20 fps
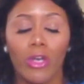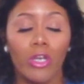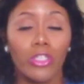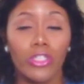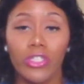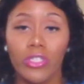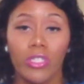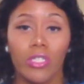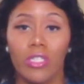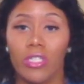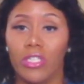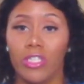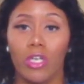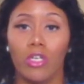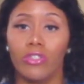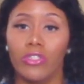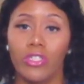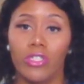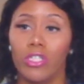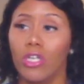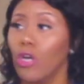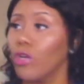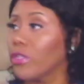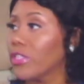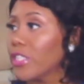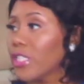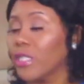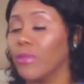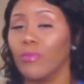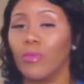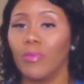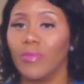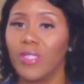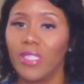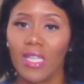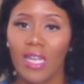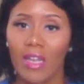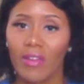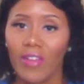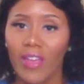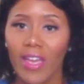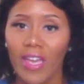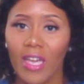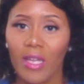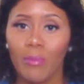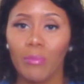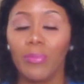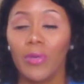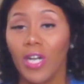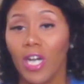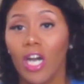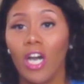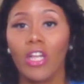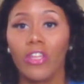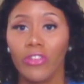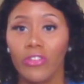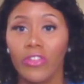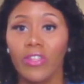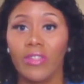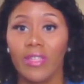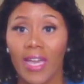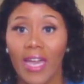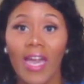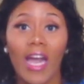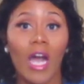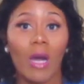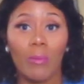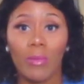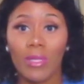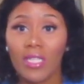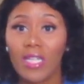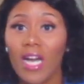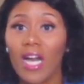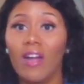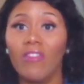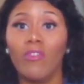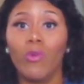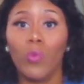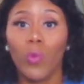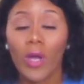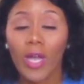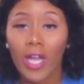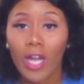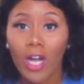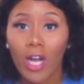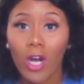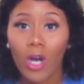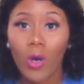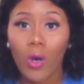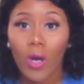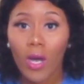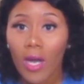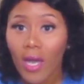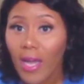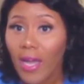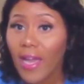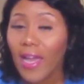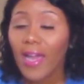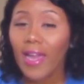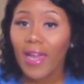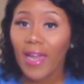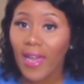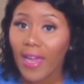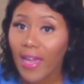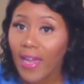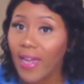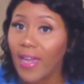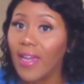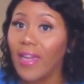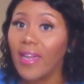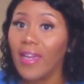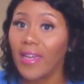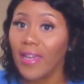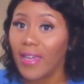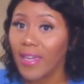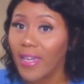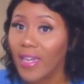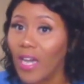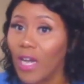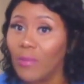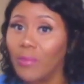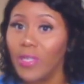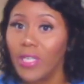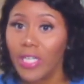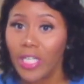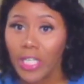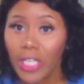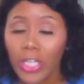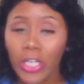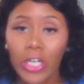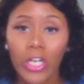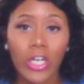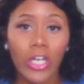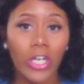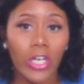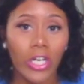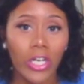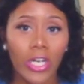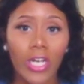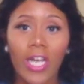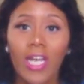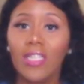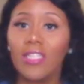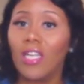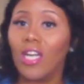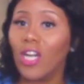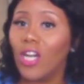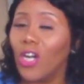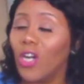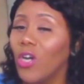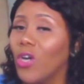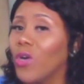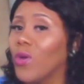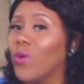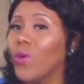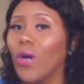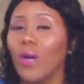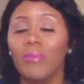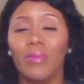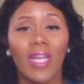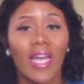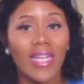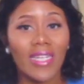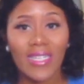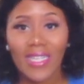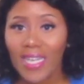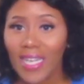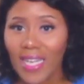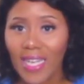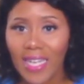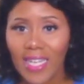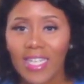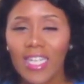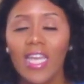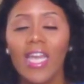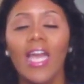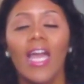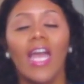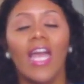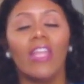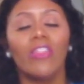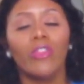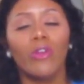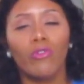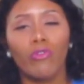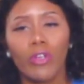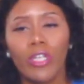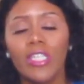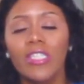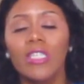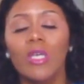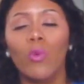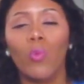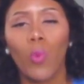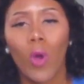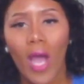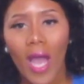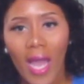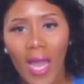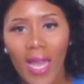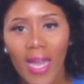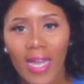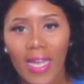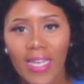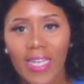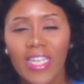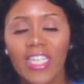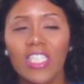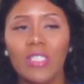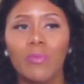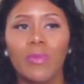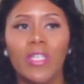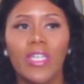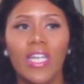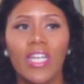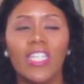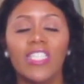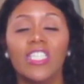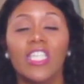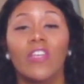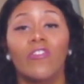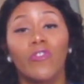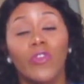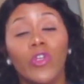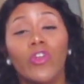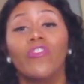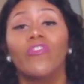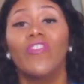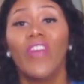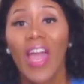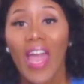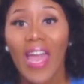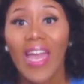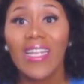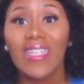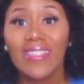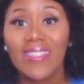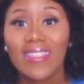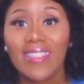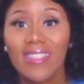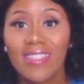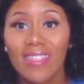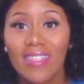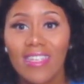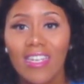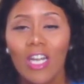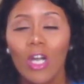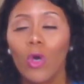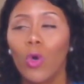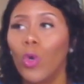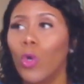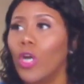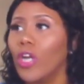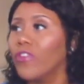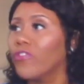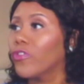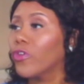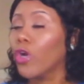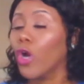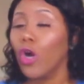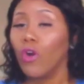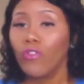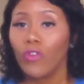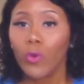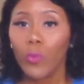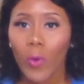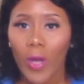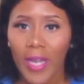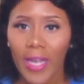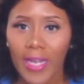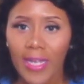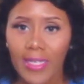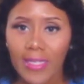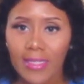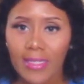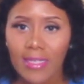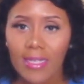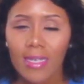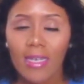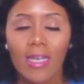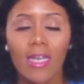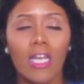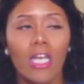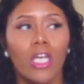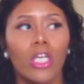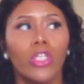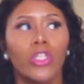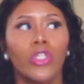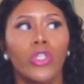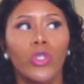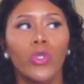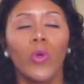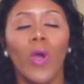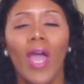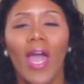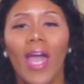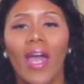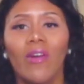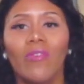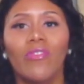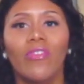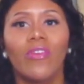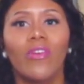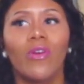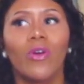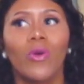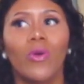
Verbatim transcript: Those are those are the only symptoms that I've had. But other than that, I'm alive and well. Hey, I'm here. Hello, I'm not dead. And the reason why is because if you're fat or if you're overweight, you have